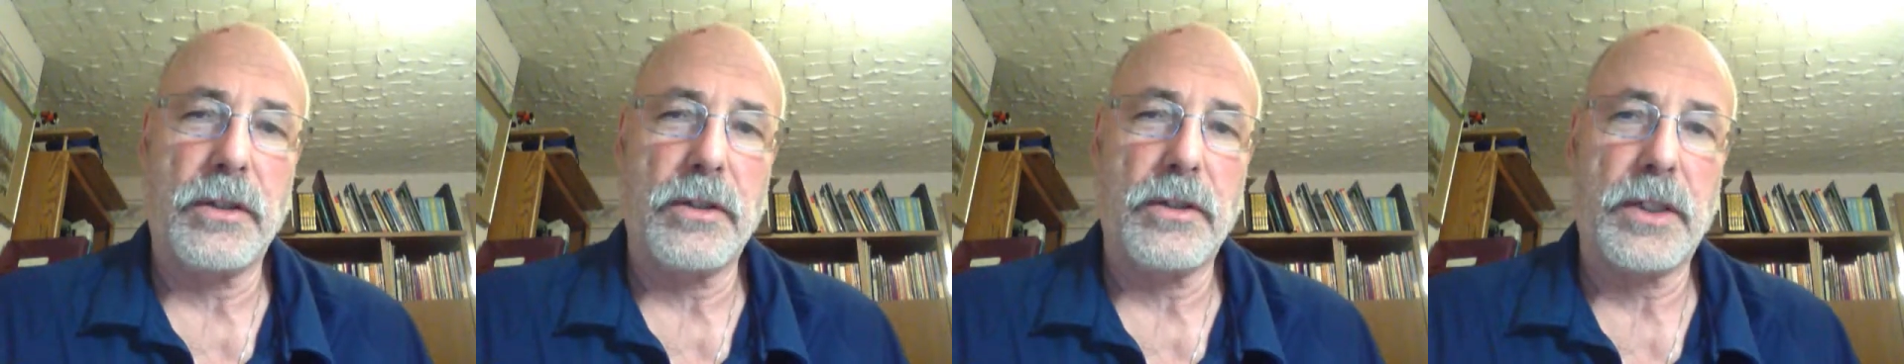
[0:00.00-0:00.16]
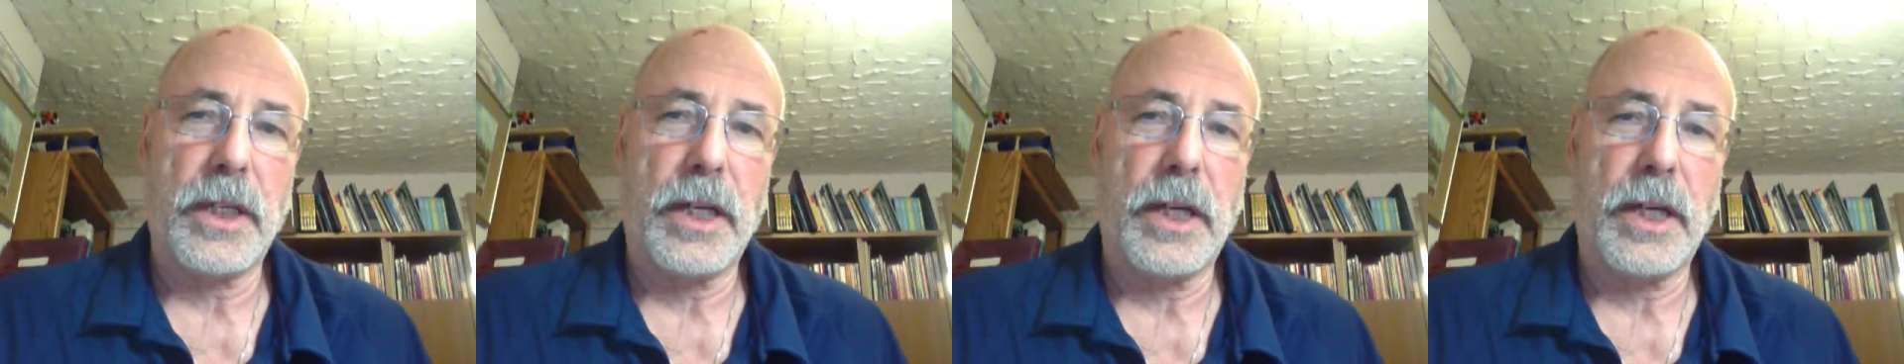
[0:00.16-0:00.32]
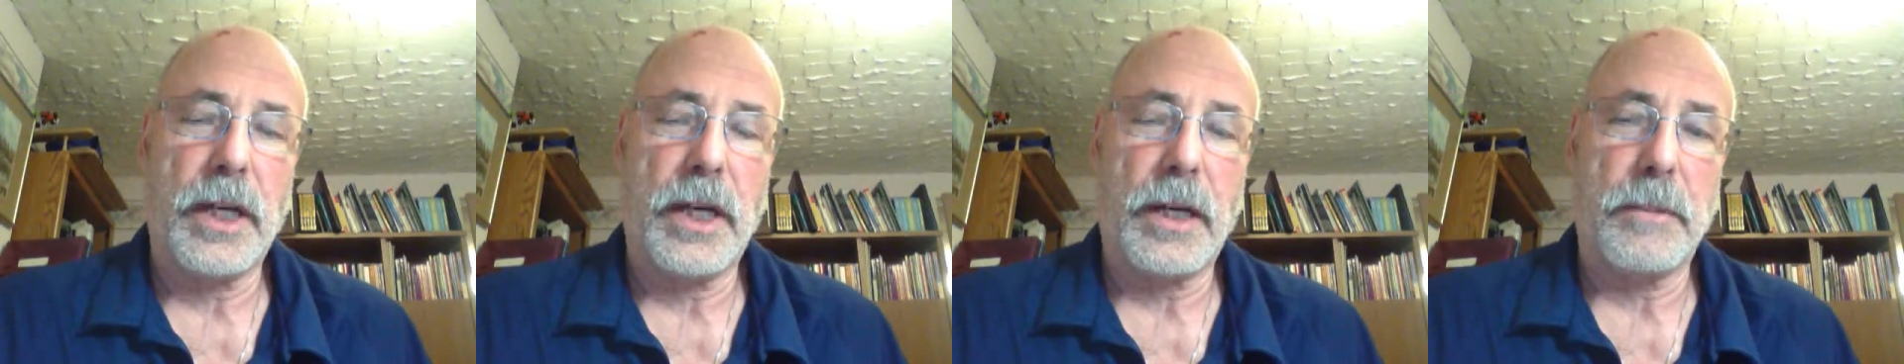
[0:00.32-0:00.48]
You
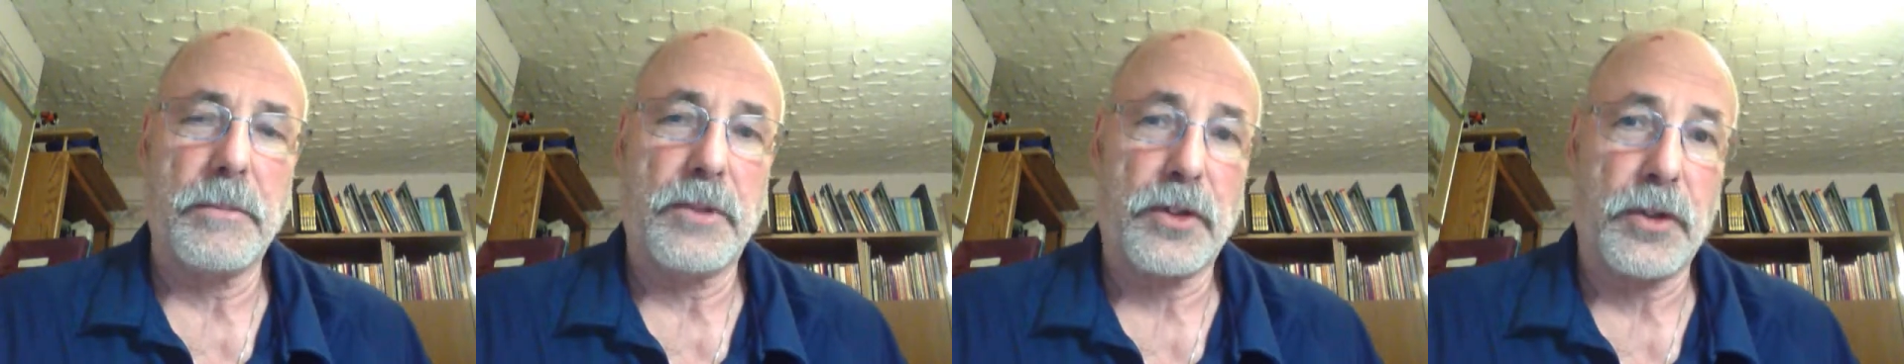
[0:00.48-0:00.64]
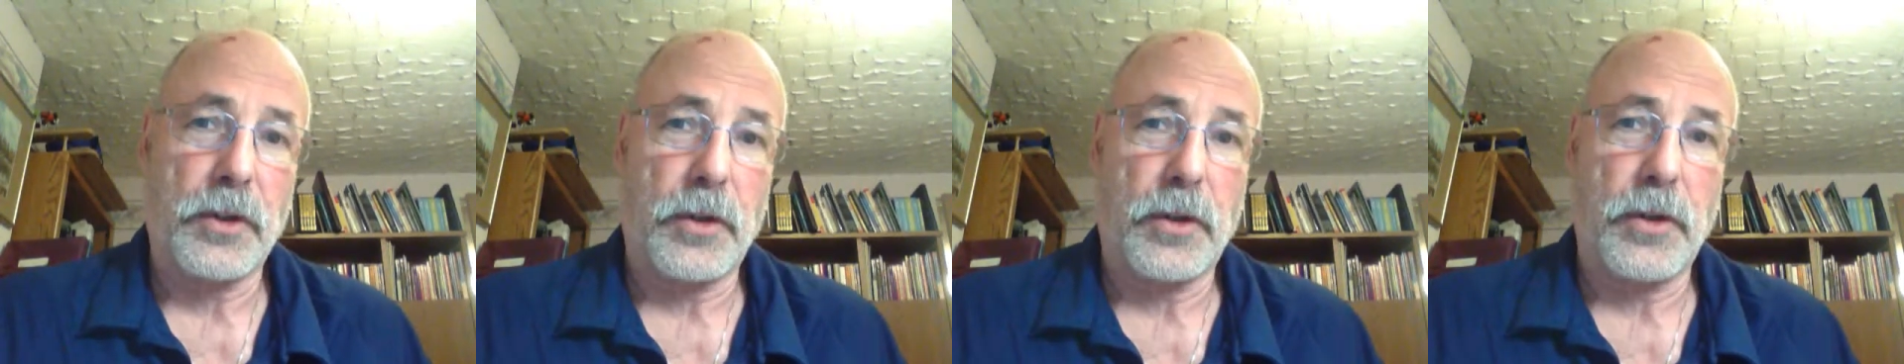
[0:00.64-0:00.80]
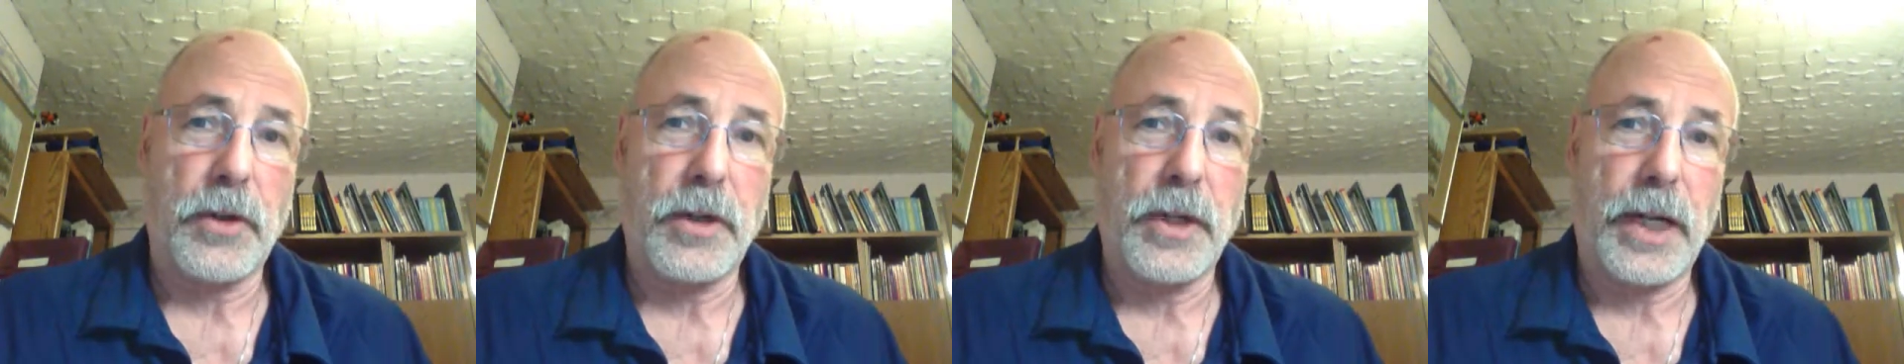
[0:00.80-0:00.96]
say, I'm
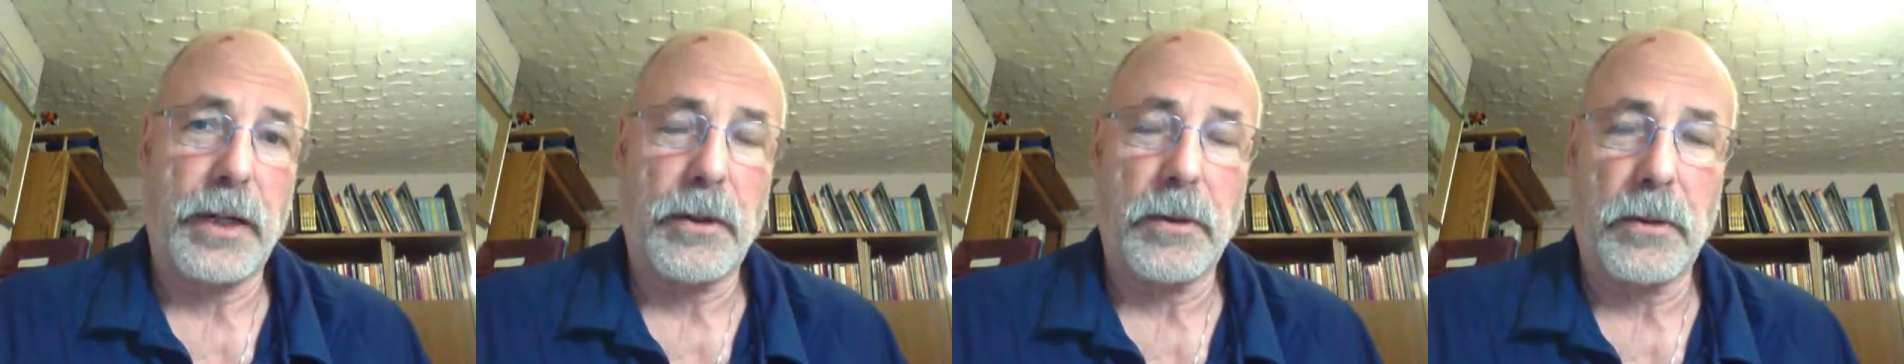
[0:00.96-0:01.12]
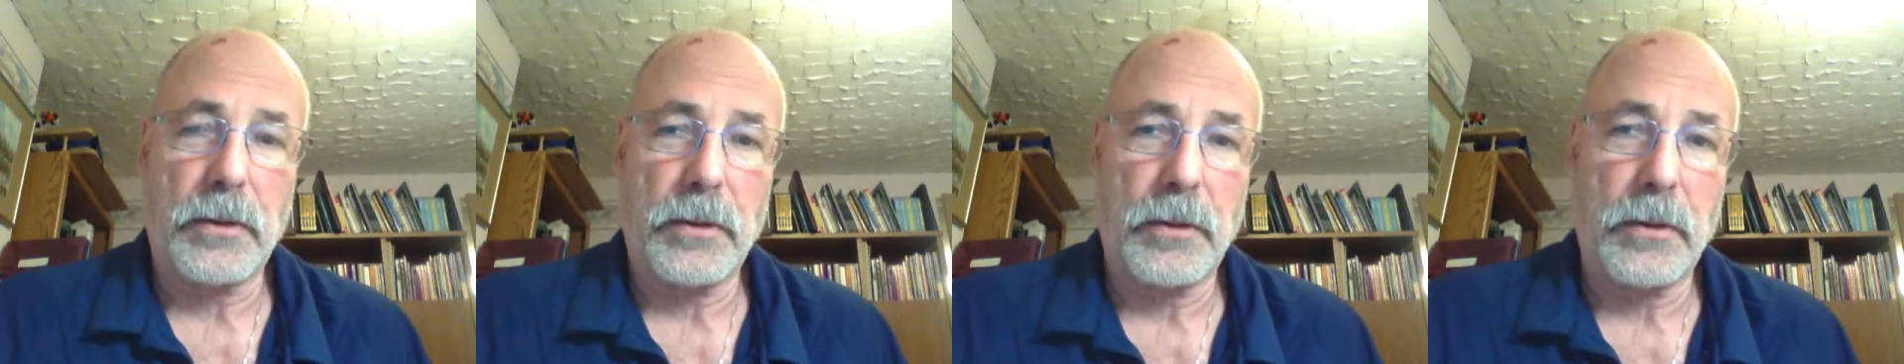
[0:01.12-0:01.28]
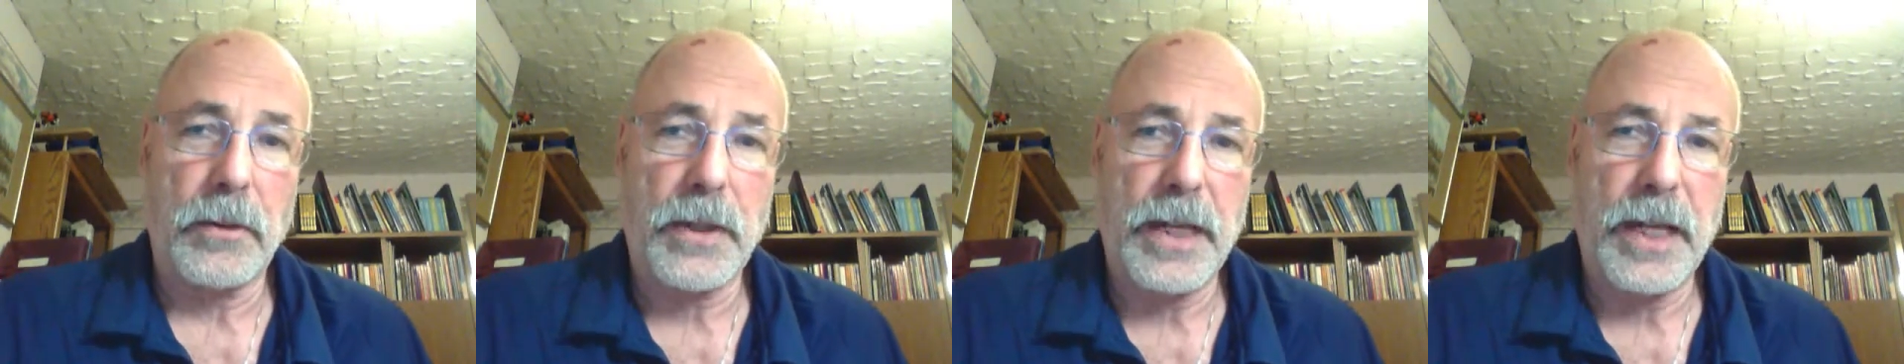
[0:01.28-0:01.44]
sorry, I
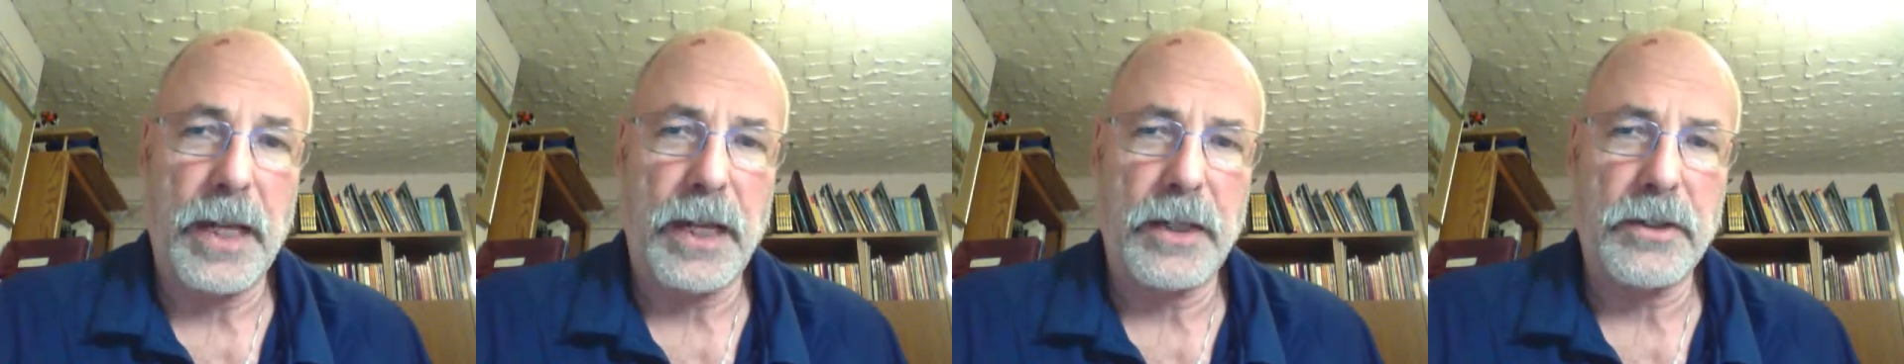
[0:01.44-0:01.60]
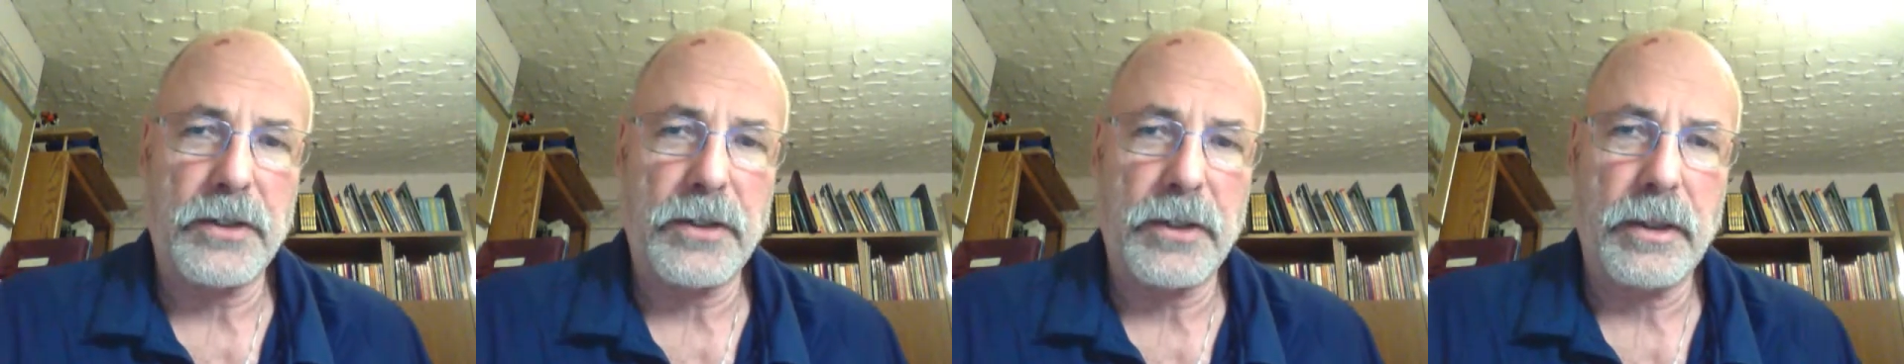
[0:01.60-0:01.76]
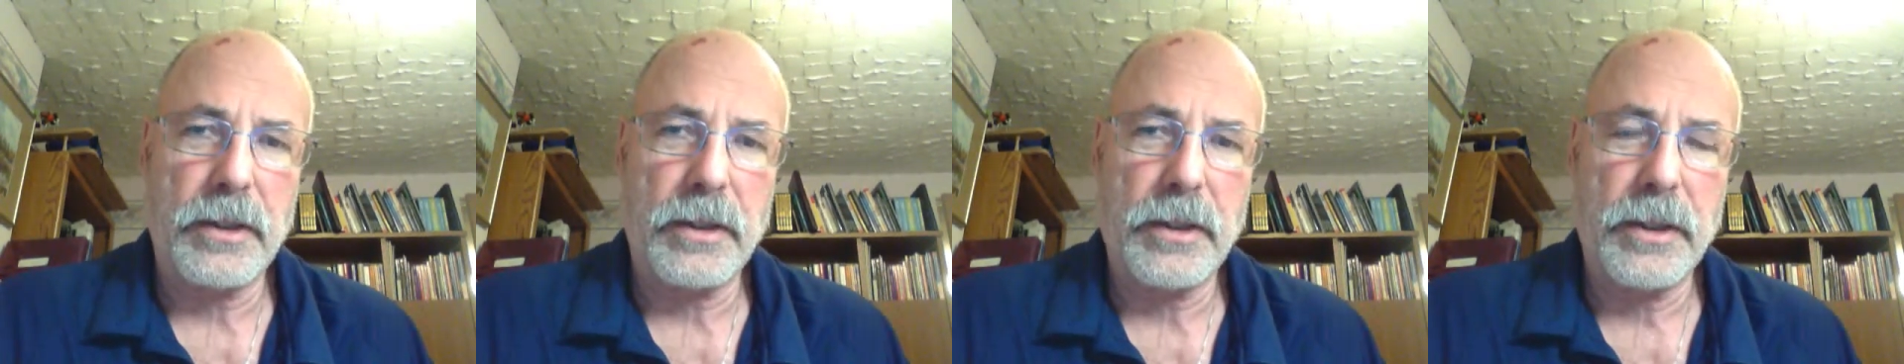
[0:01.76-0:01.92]
don't know the
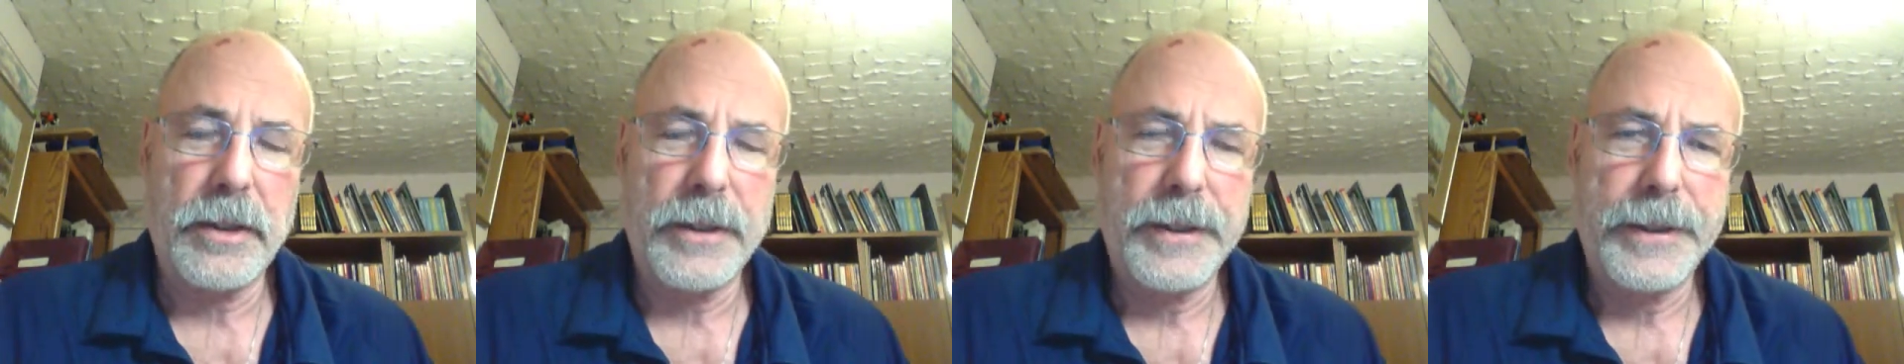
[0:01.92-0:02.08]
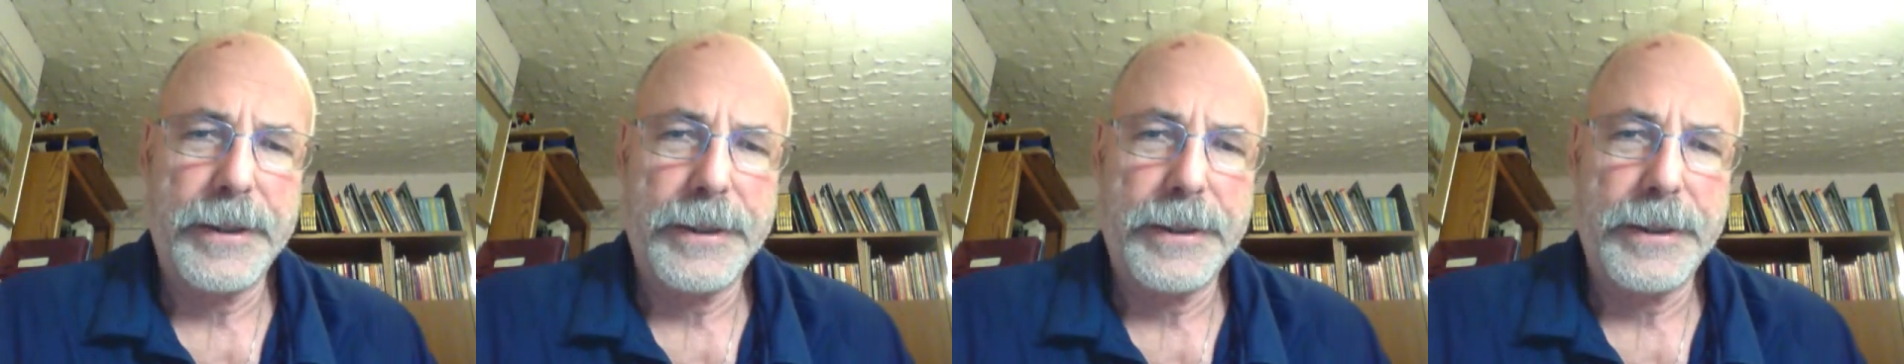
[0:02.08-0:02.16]
answer.